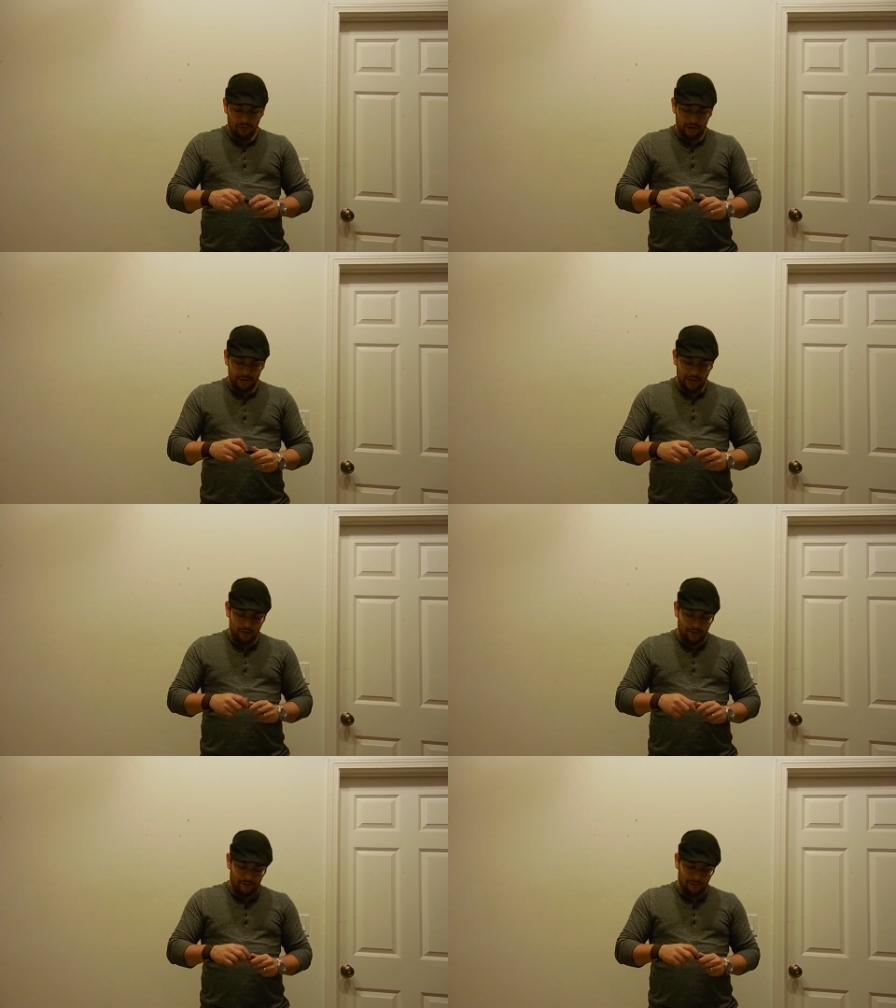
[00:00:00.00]
one,
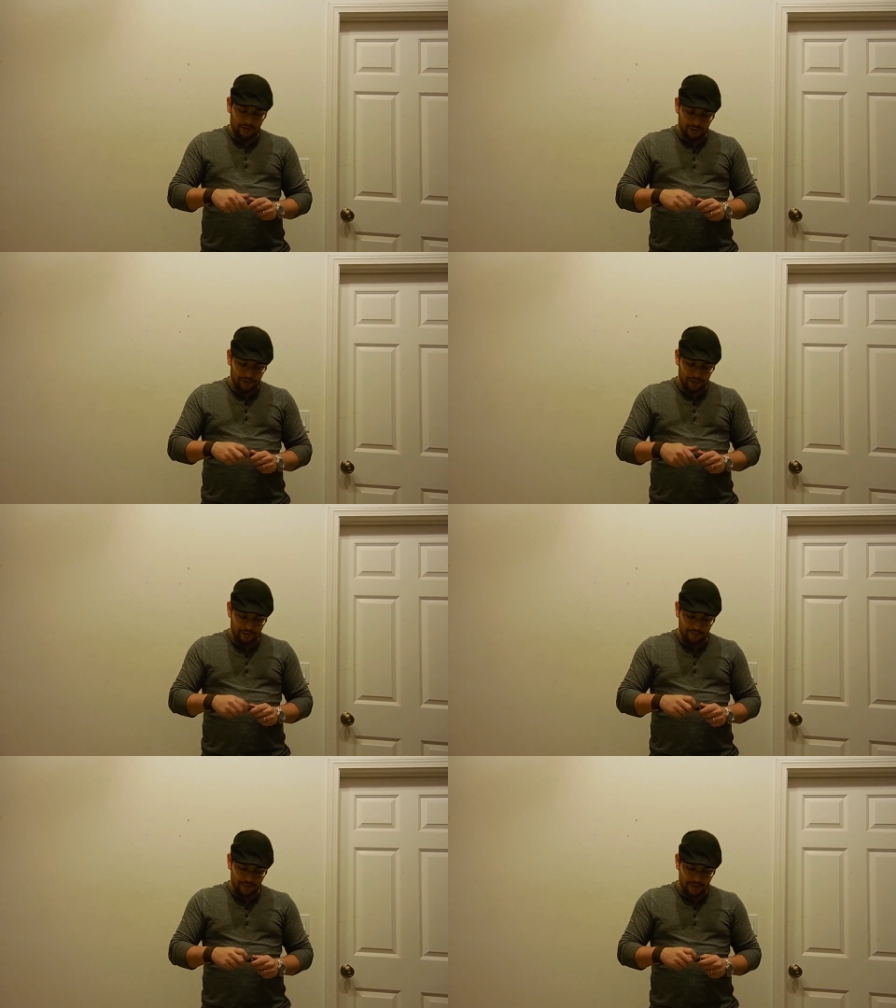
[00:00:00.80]
however, this is
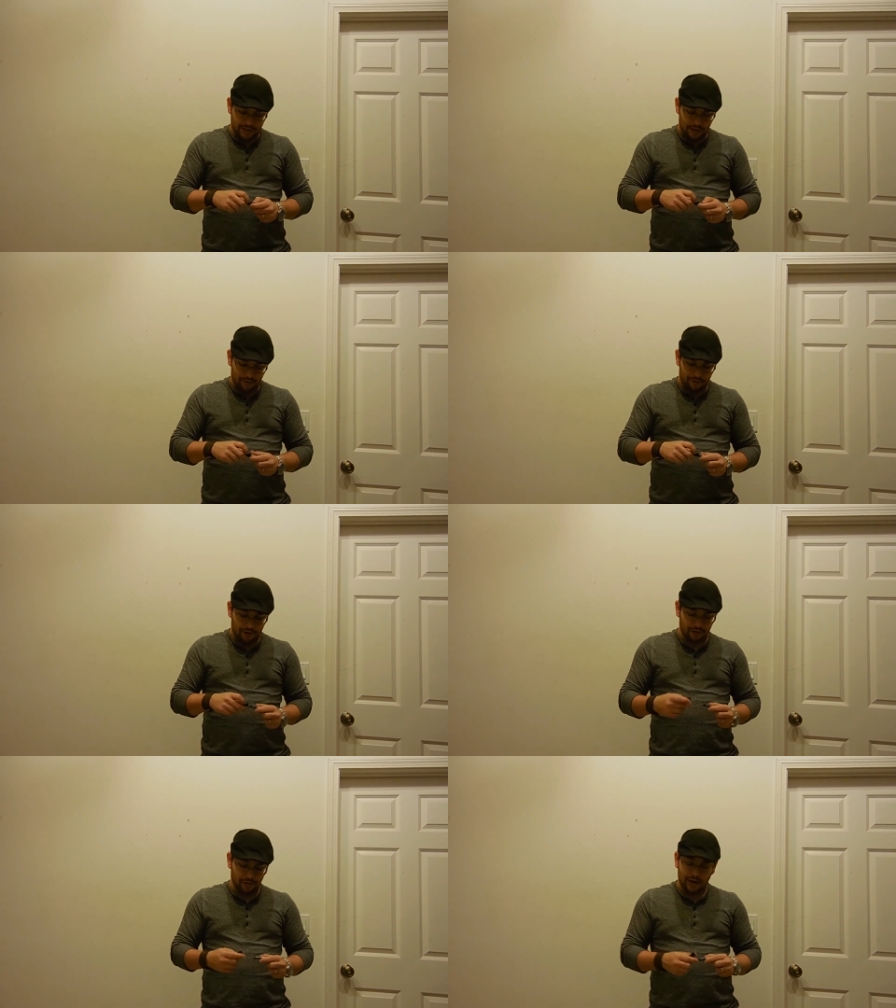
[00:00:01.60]
the downfall to it.